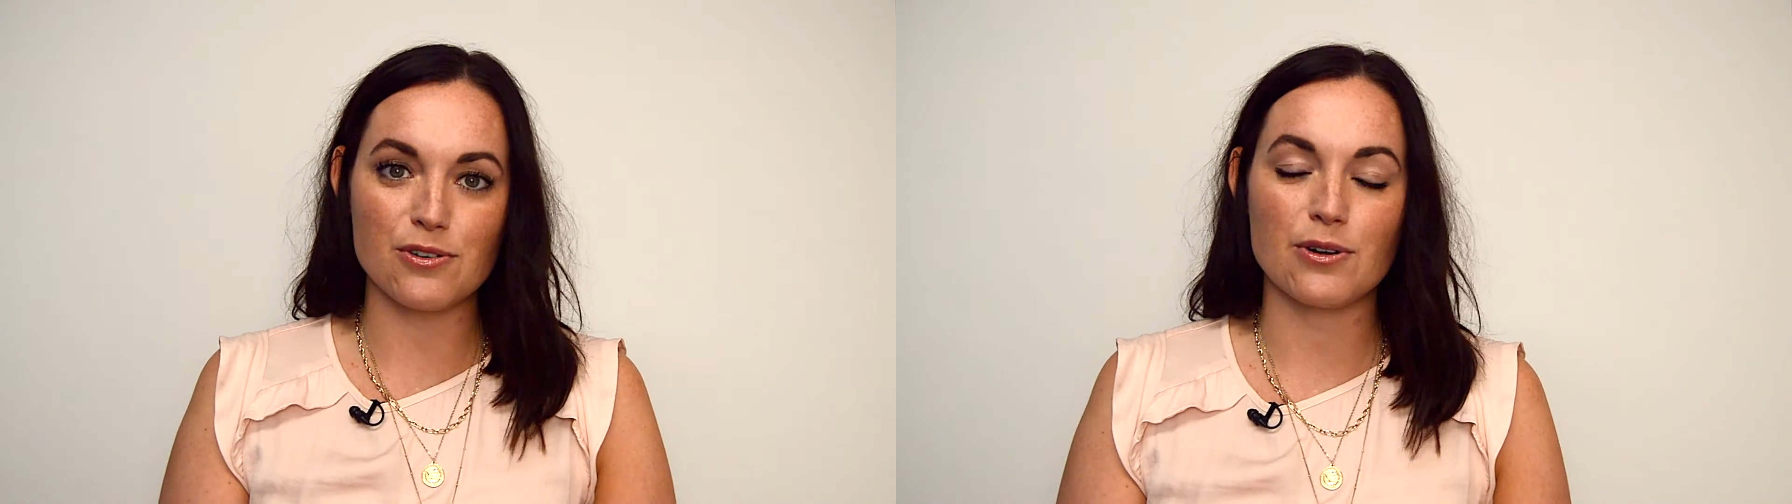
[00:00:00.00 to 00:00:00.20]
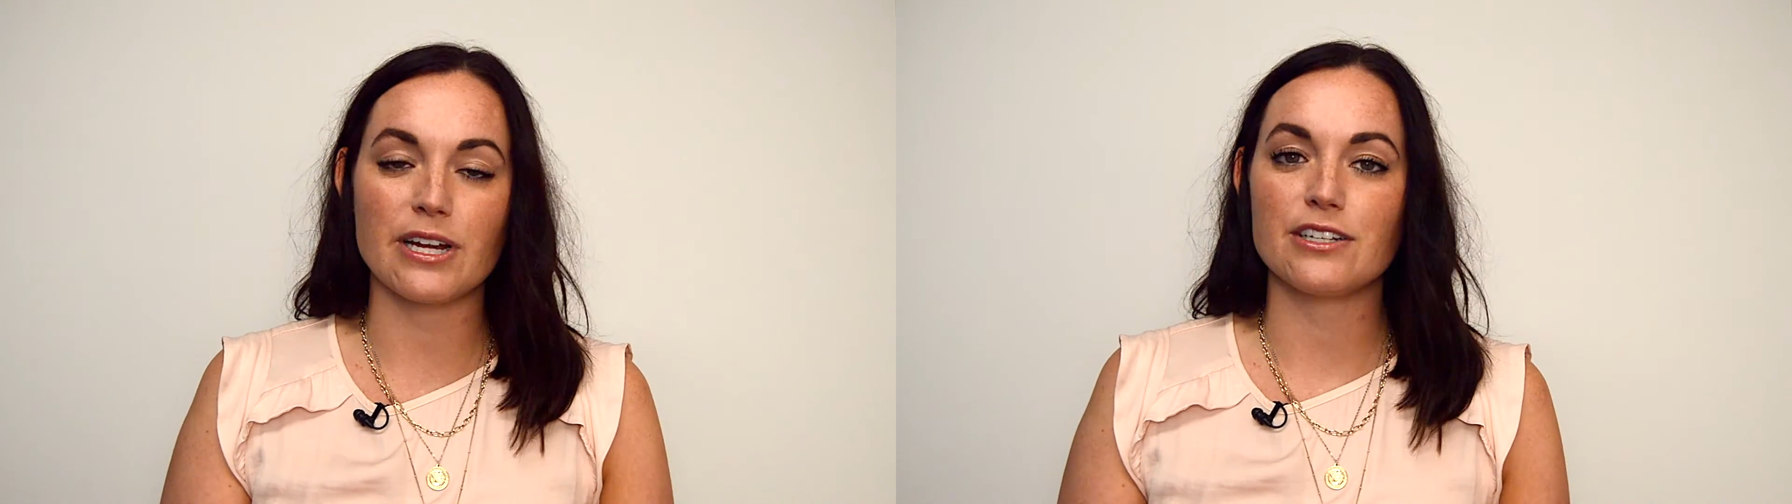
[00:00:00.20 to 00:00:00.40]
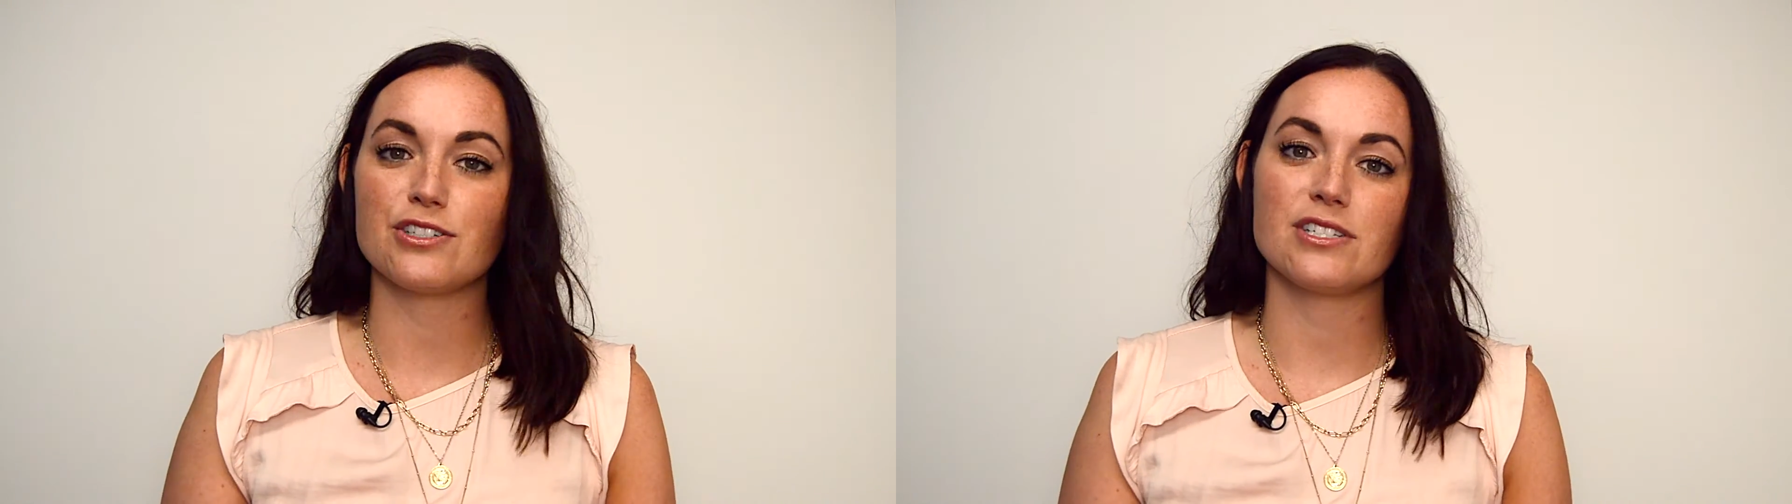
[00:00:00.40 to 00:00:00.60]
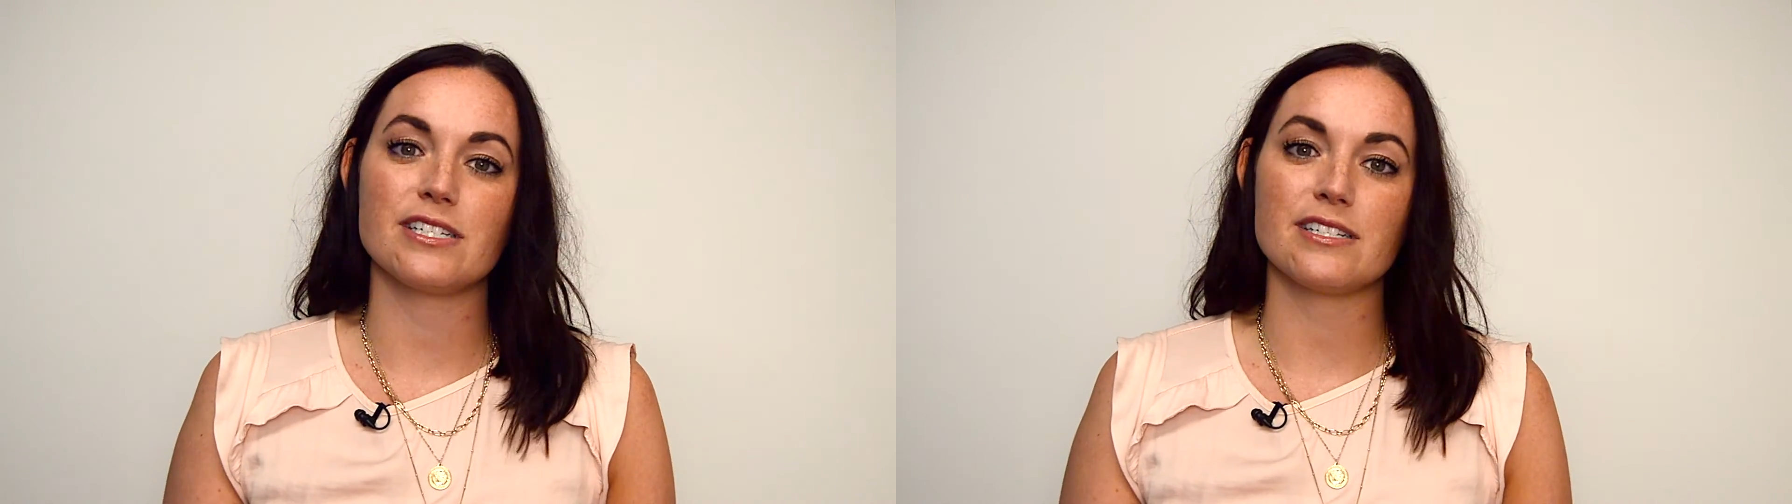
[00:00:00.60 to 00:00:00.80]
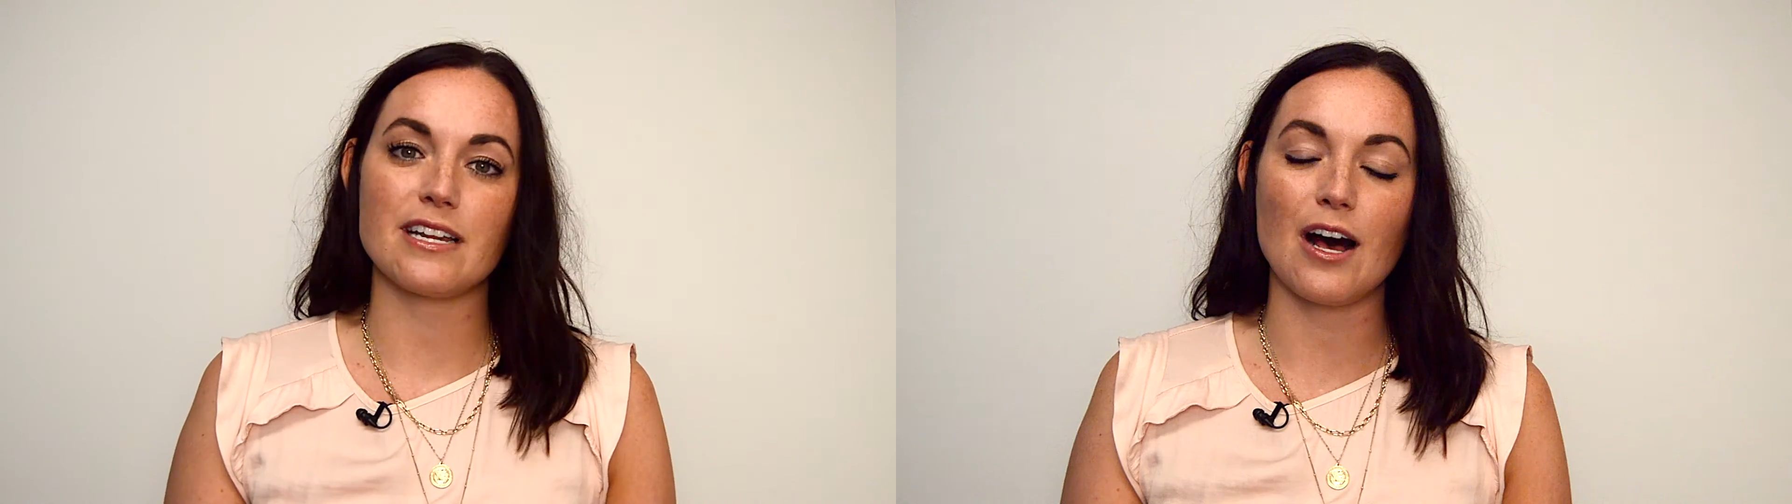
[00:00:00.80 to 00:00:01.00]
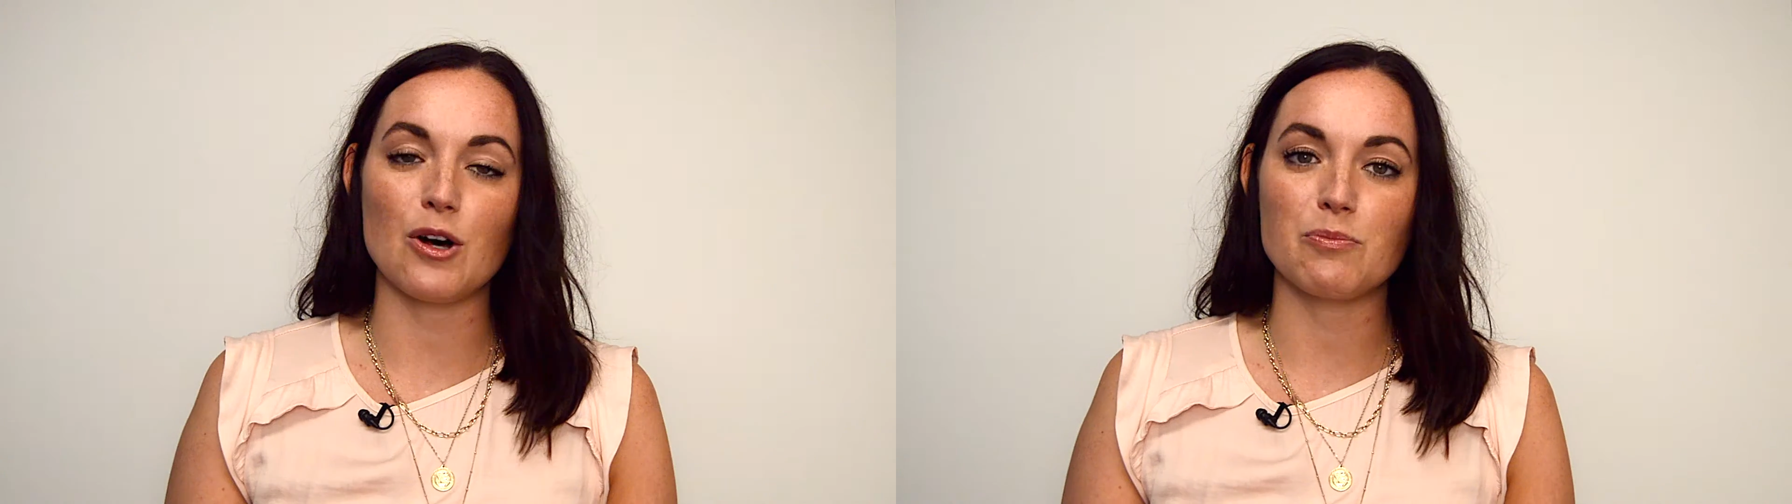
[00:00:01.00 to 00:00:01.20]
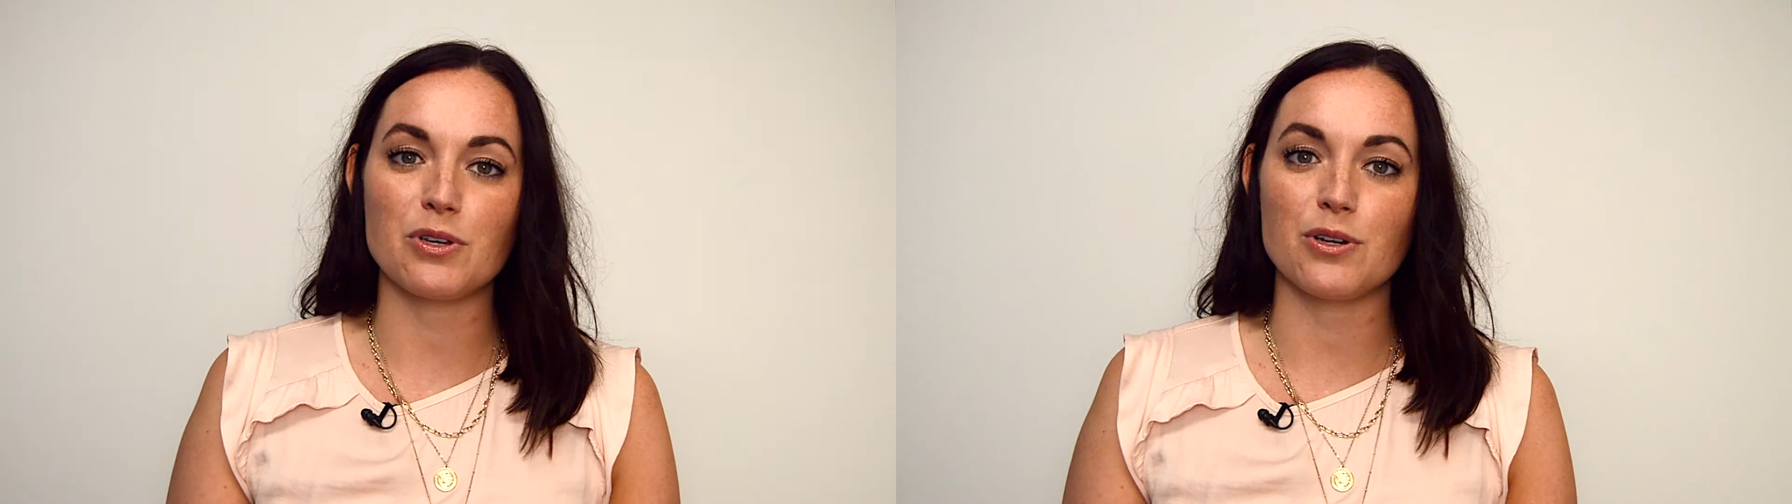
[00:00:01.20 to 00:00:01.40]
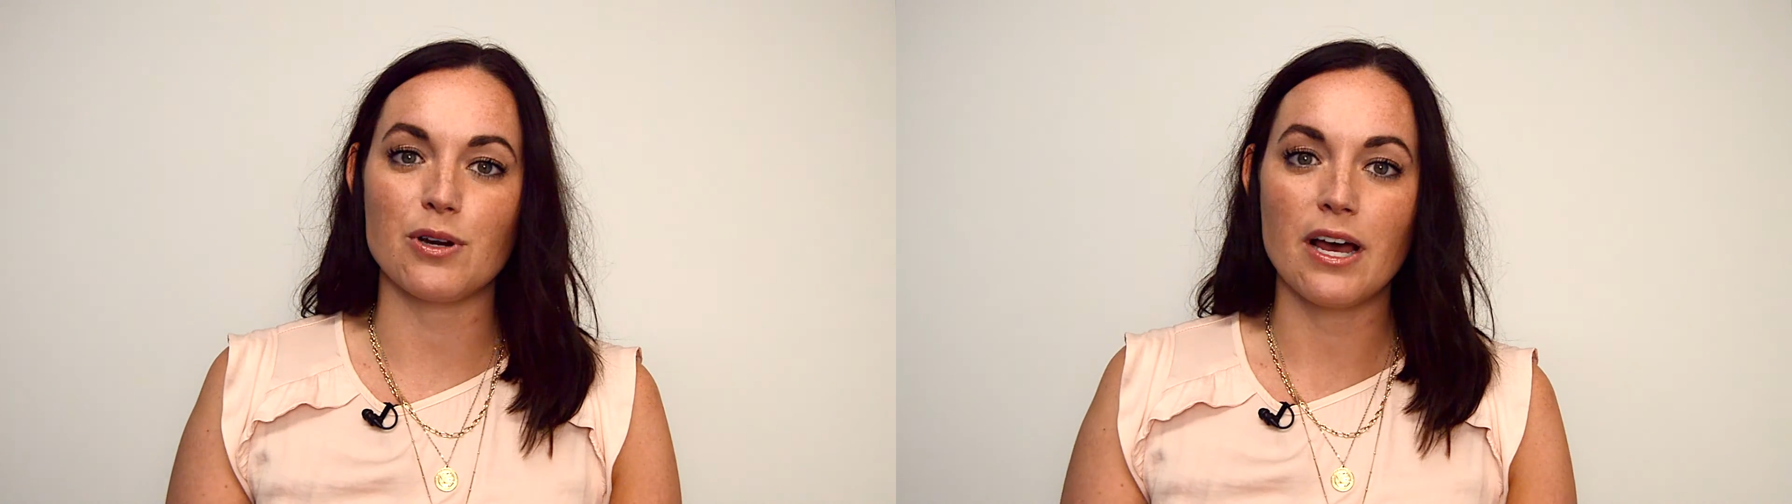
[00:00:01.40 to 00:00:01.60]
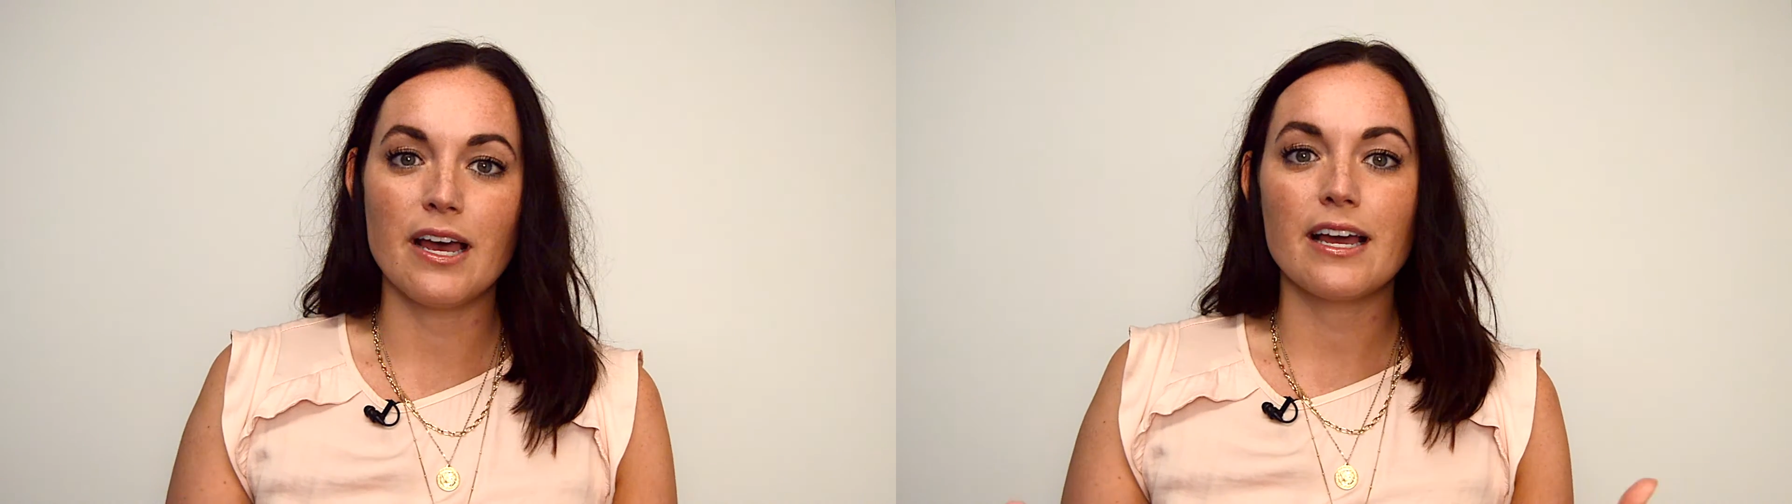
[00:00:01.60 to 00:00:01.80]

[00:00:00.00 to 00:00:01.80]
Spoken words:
or agencies to help you